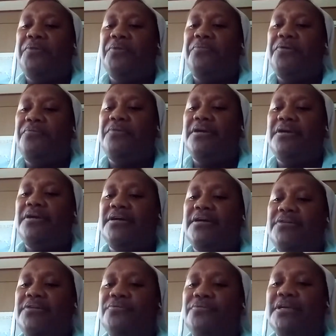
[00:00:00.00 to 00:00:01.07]
we work
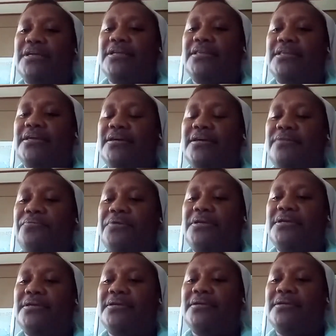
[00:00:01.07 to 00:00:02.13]
together,
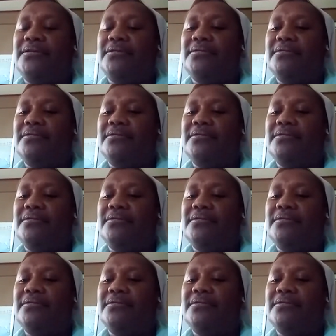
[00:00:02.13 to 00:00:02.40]
we